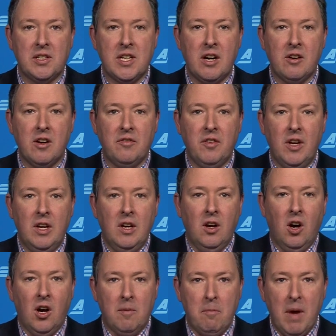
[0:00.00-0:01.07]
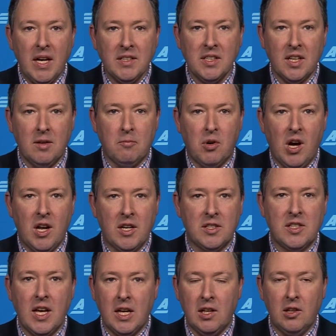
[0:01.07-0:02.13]
tariff on Mexican
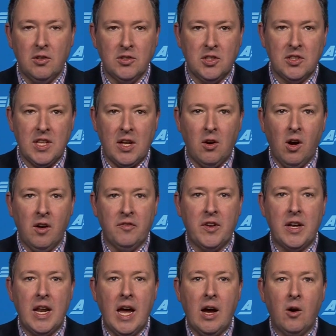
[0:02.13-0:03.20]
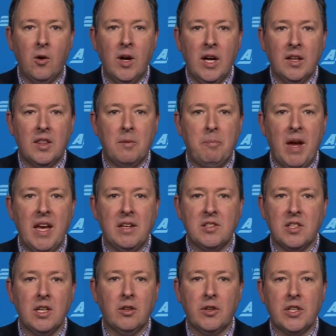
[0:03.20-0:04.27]
products, that closes that off, and now the pain
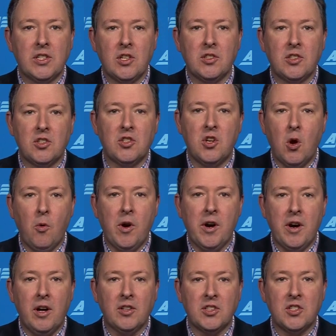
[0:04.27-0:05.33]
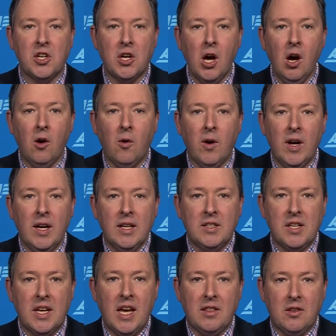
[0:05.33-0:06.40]
is increased because there's nowhere else to go
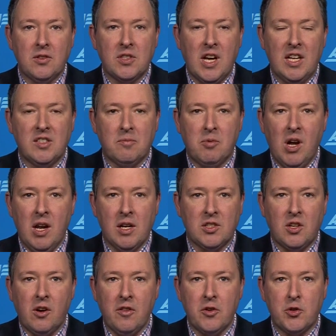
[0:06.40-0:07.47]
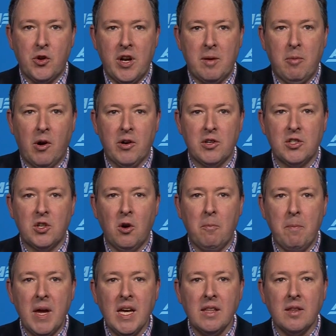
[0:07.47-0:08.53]
to get those kinds of products. Our other trading partners don't
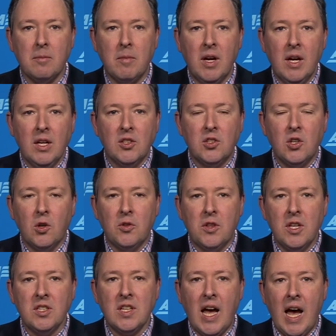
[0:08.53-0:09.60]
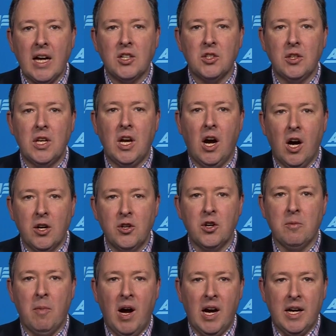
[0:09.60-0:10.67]
make them. So this actually
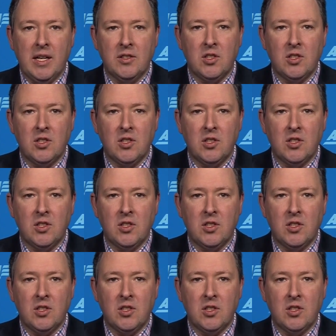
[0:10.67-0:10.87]
undermines